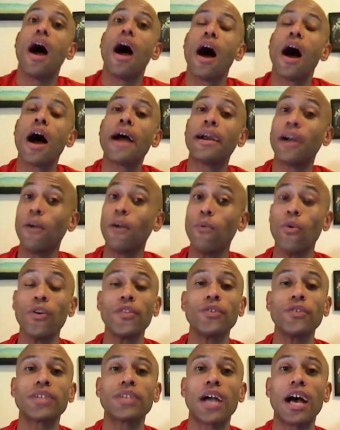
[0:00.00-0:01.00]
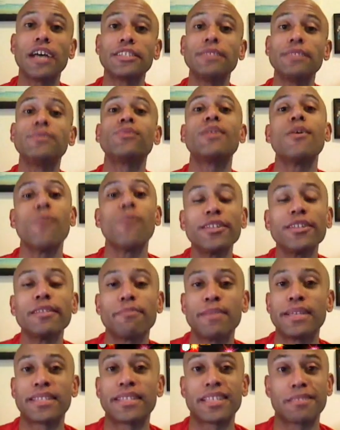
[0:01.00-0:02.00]
I wore those costumes when I worked at
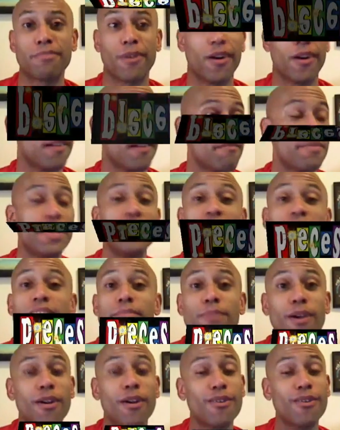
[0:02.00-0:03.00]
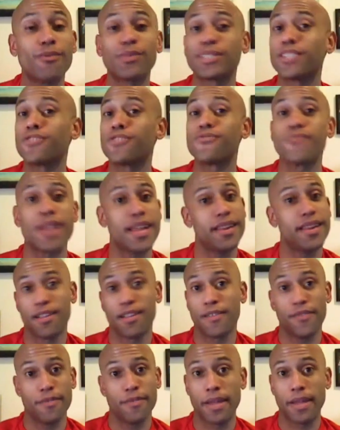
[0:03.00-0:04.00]
Pieces Bar, and Pieces Bar was a great
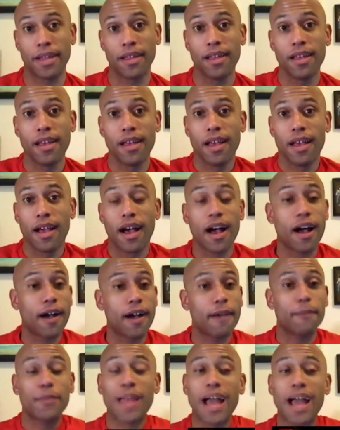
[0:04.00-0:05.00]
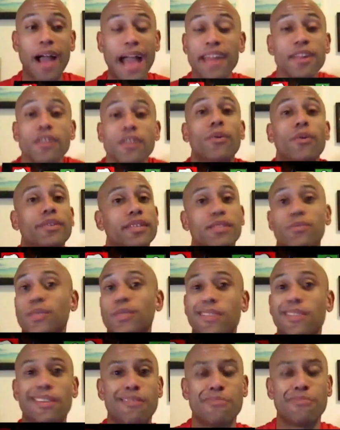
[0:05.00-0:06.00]
year for me. I didn't know what this
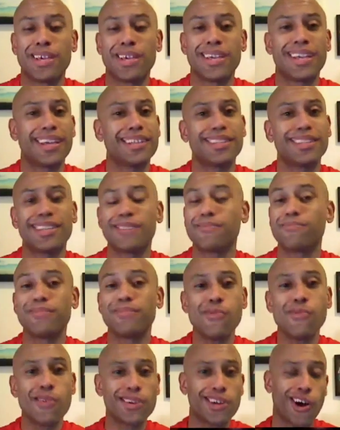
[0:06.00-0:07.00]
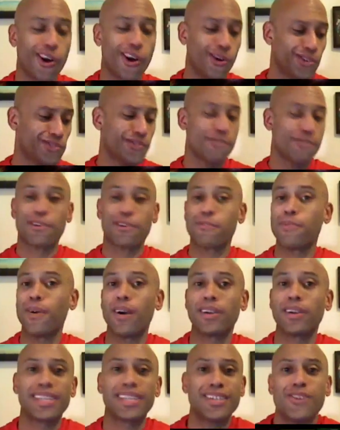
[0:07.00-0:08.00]
was going to be. They wanted a host for beer
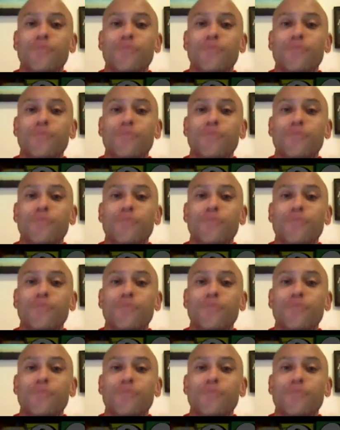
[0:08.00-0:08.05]
pong, like